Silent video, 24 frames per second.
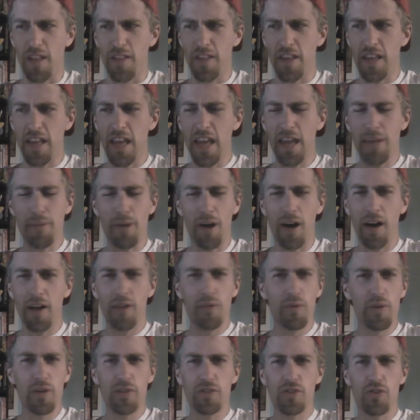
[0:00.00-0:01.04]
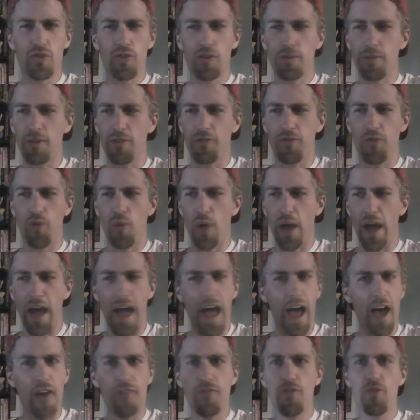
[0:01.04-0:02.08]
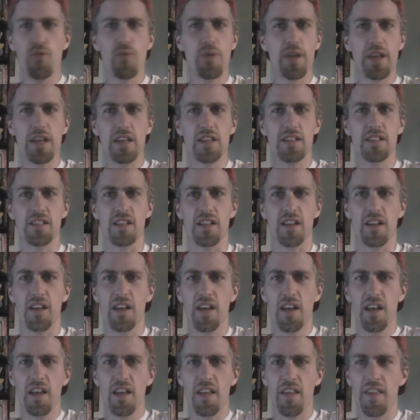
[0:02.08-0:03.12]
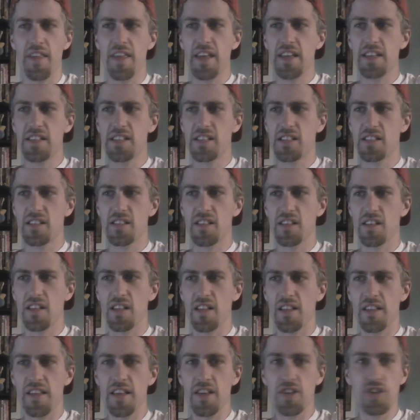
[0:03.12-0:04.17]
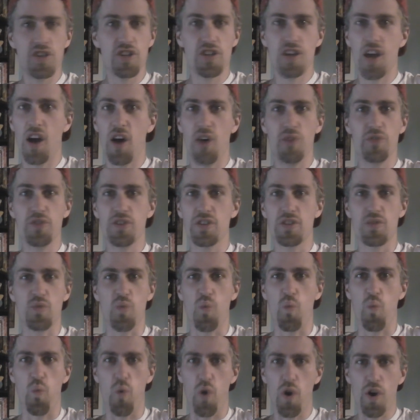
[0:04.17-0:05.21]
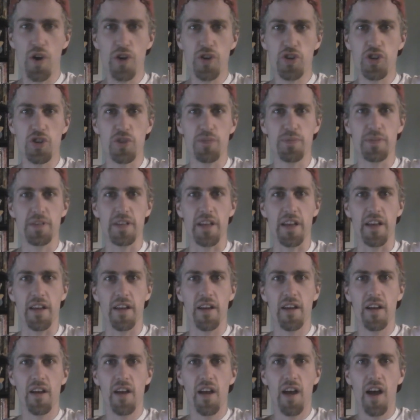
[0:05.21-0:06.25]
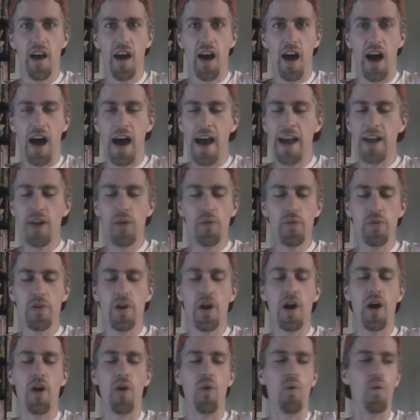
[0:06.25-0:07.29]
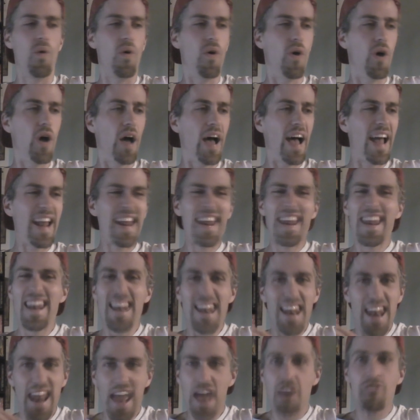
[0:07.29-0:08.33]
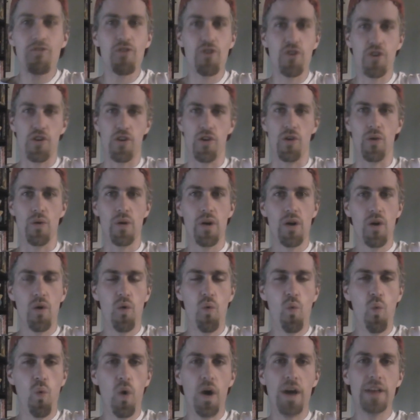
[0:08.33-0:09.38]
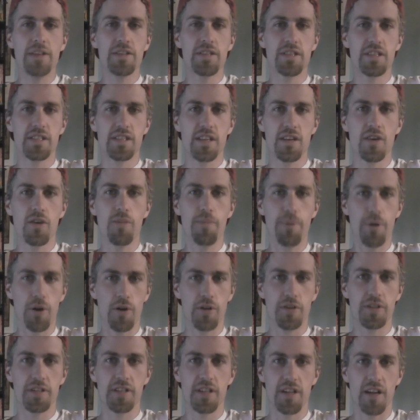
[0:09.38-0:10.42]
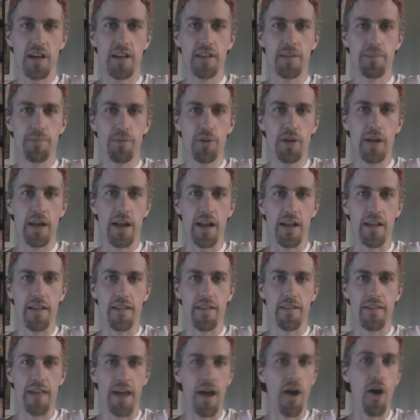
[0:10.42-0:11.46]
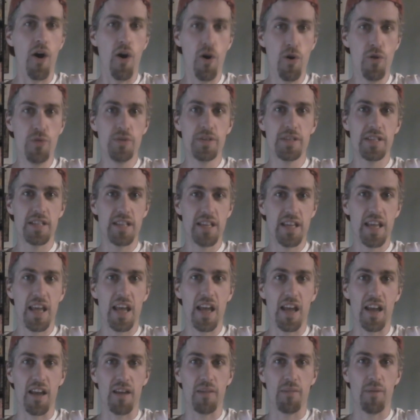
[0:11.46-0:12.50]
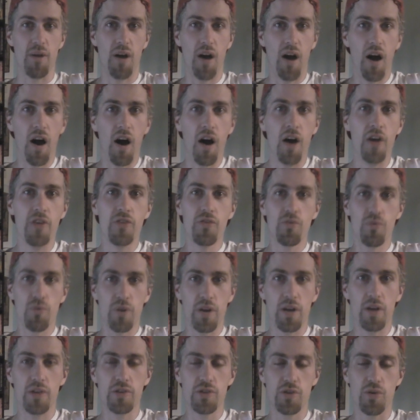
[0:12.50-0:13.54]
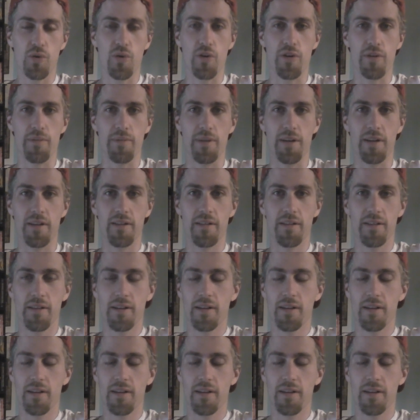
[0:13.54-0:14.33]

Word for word: The game Unreal Tournament, for whatever reason, this show just worshipped it. I don't know, never knew one single person on the planet that owns the game Unreal Tournament.